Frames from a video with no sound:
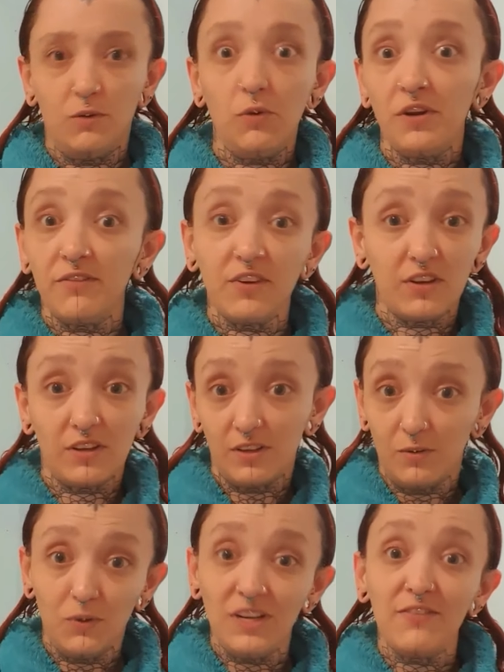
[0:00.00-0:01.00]
whatever
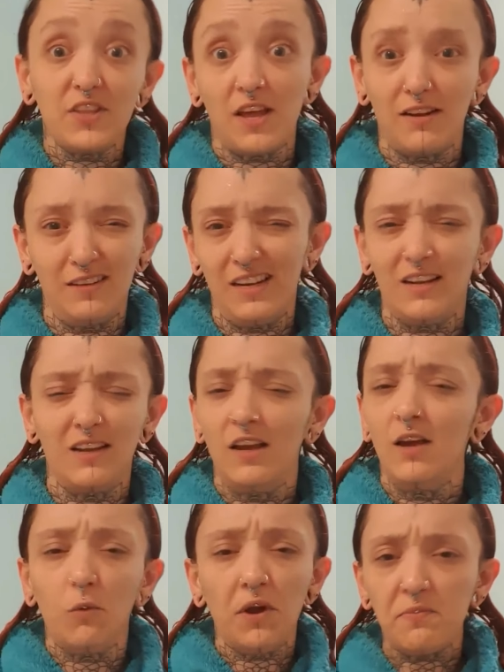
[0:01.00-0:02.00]
that.
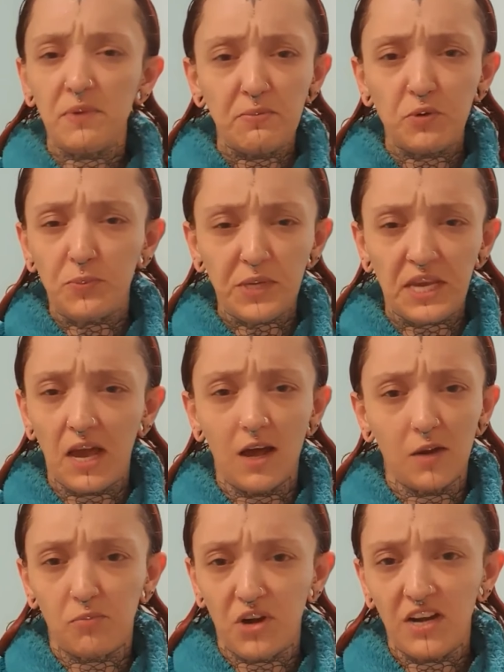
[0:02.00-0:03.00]
Why do people pick
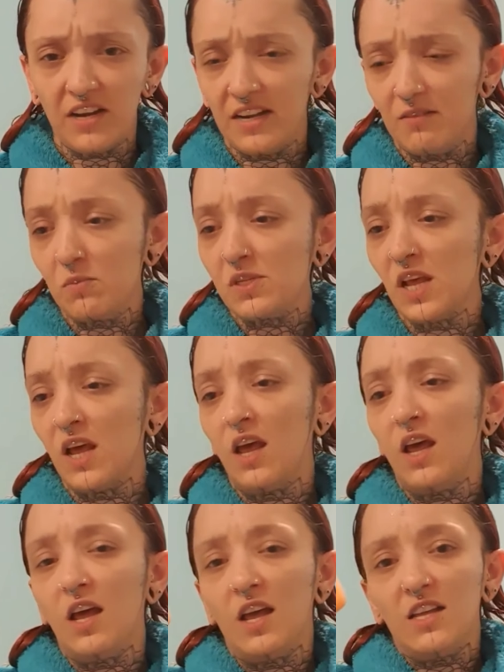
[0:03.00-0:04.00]
hard brand names?
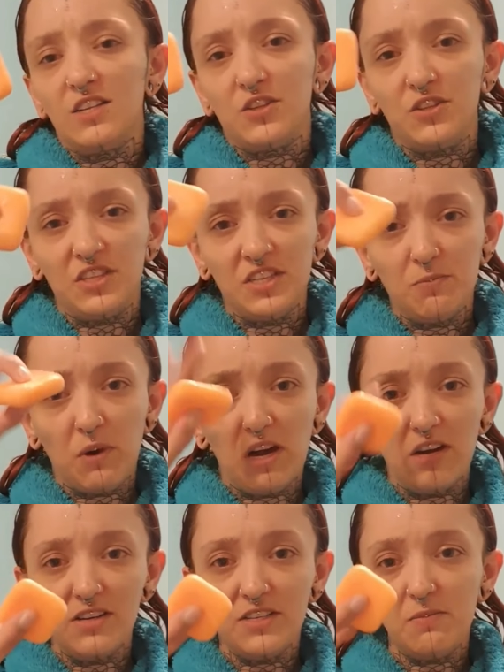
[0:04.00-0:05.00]
So this
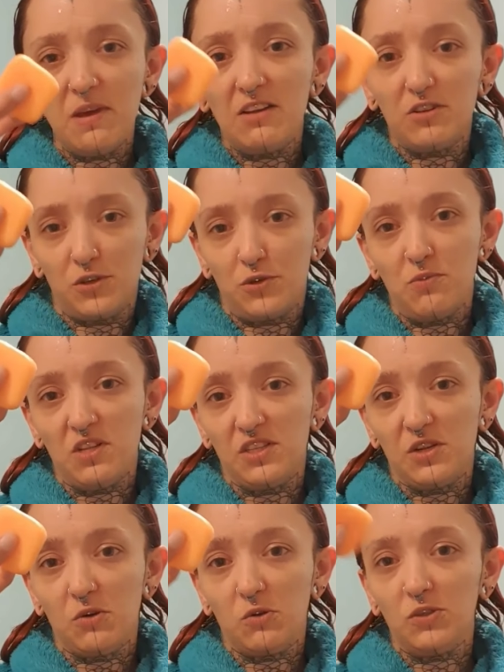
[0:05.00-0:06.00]
bar is about 2 months
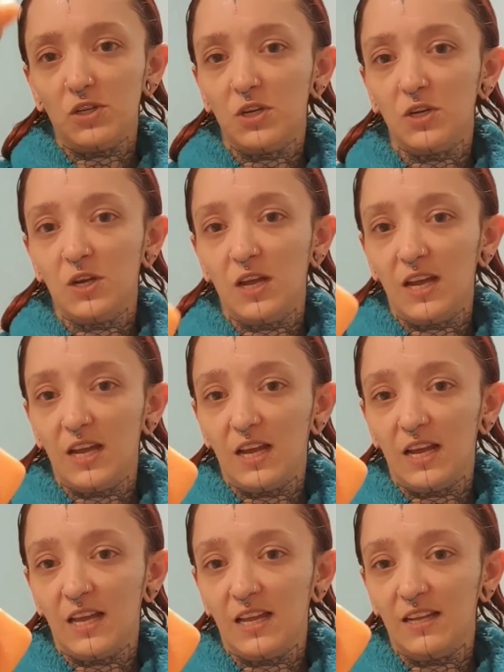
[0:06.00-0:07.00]
old
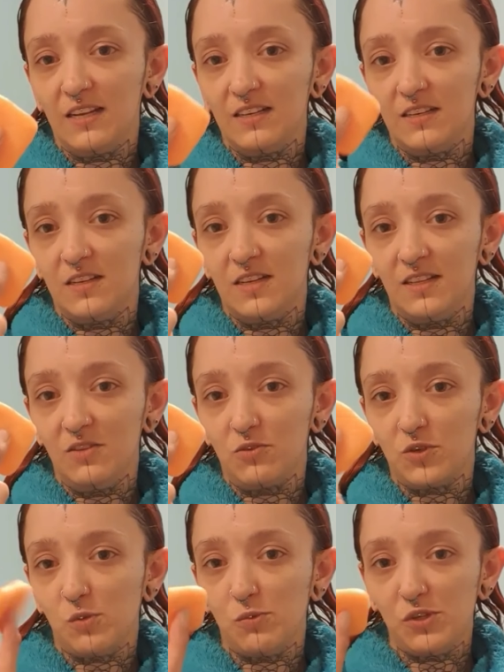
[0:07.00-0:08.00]
and it
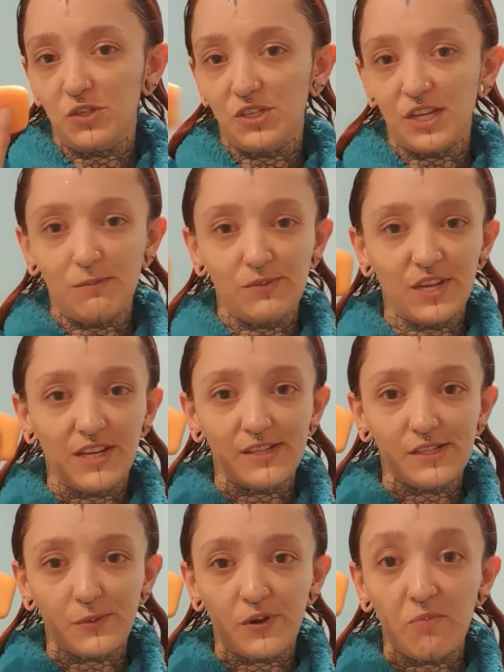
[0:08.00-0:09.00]
looks almost the same size
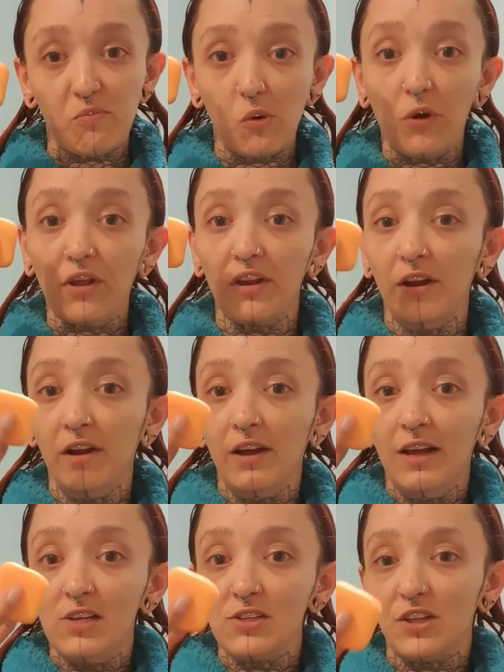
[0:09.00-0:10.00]
as when I bought it.
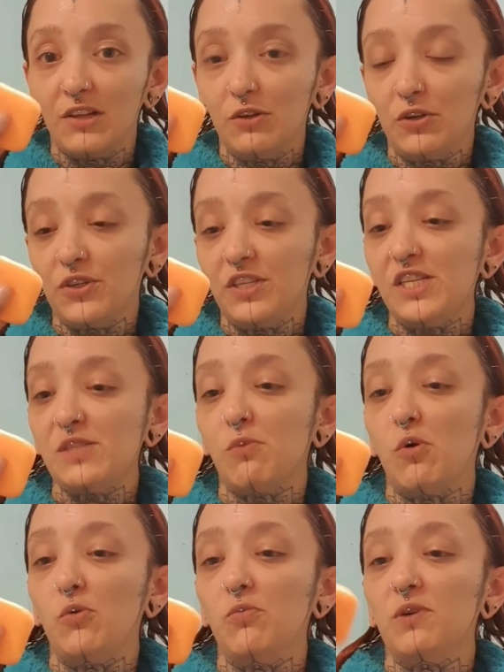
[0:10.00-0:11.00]
So they look really
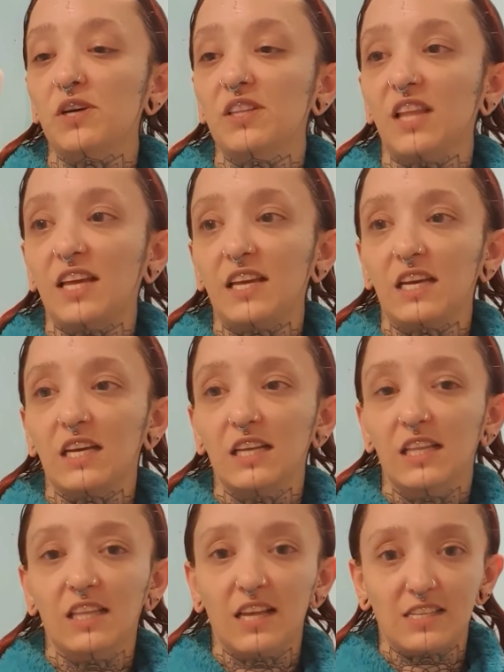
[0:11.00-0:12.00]
small, but like
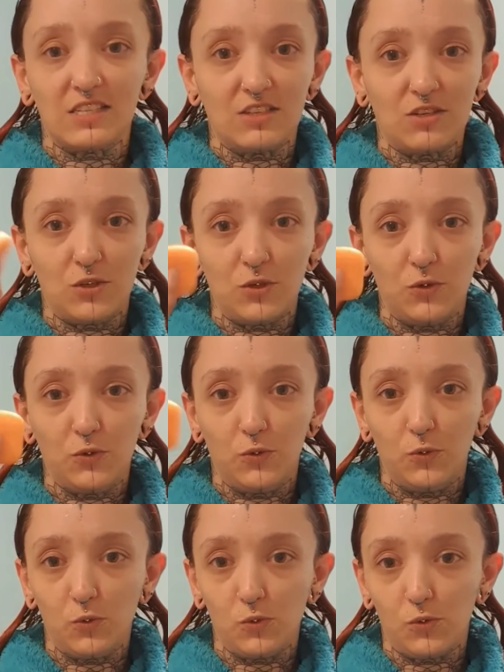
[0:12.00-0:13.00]
that's
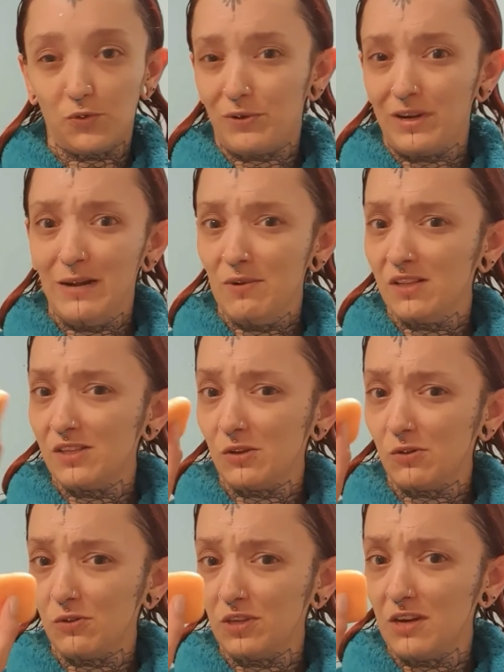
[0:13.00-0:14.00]
2 or 3 months
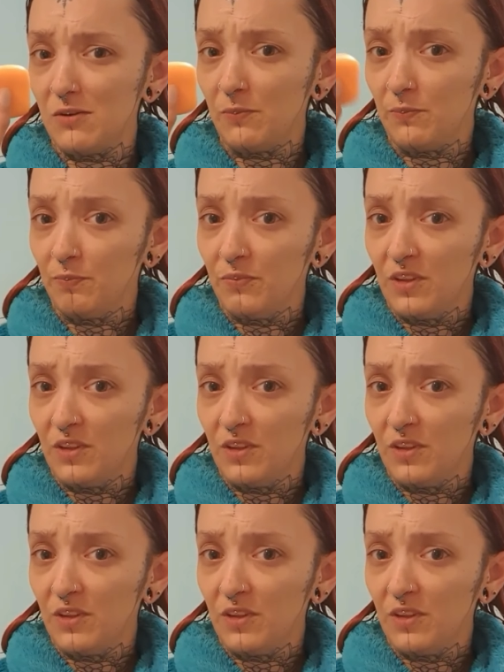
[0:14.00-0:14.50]
old now.